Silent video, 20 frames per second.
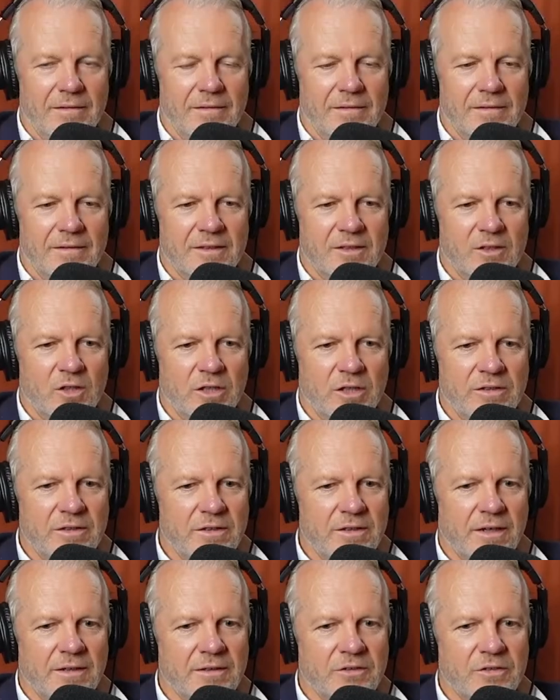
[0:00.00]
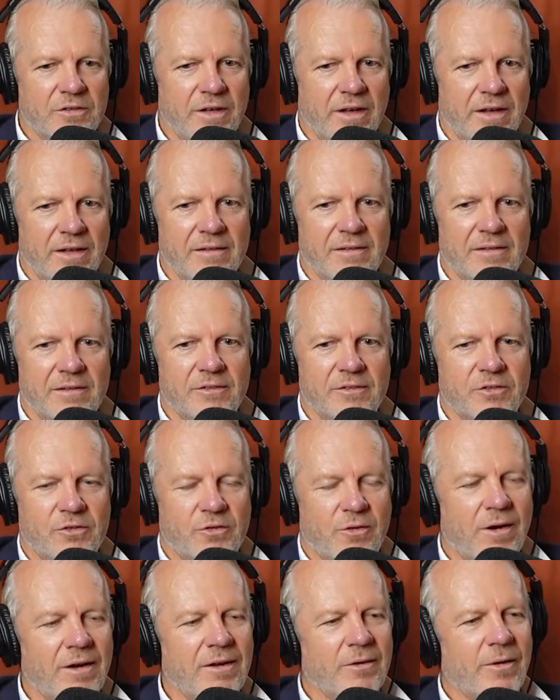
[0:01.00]
Yeah, I did understand that
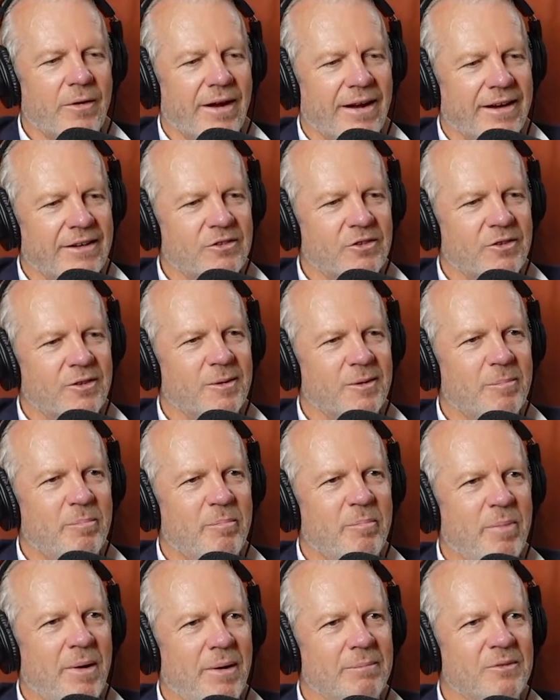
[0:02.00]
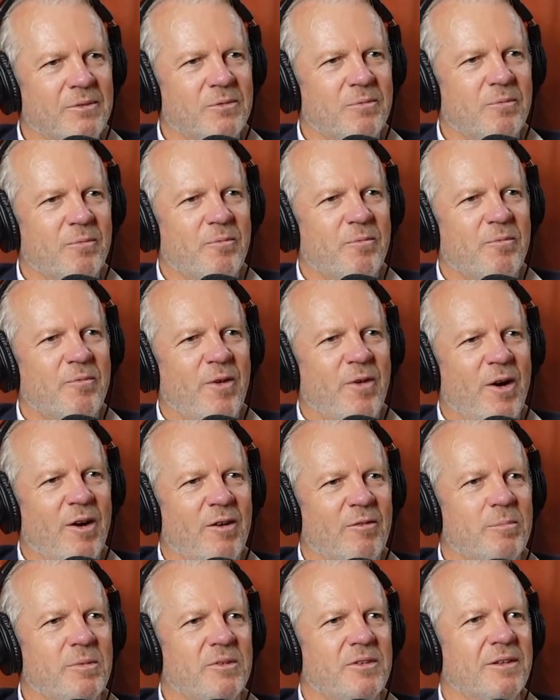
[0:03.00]
Australia actually pumps
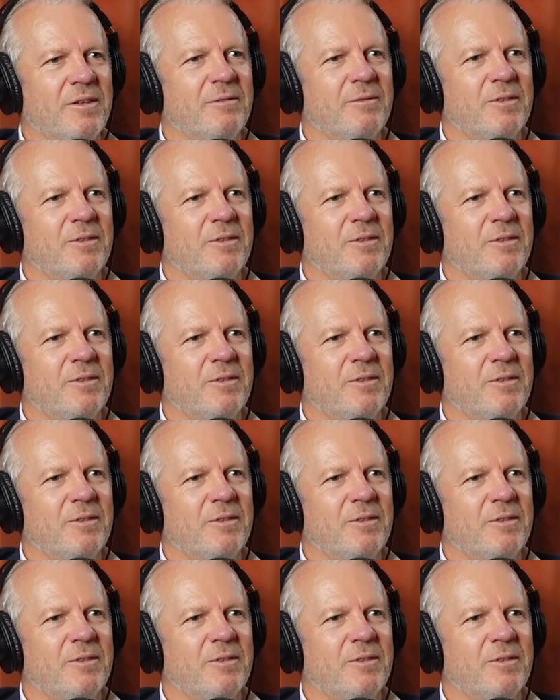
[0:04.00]
5% of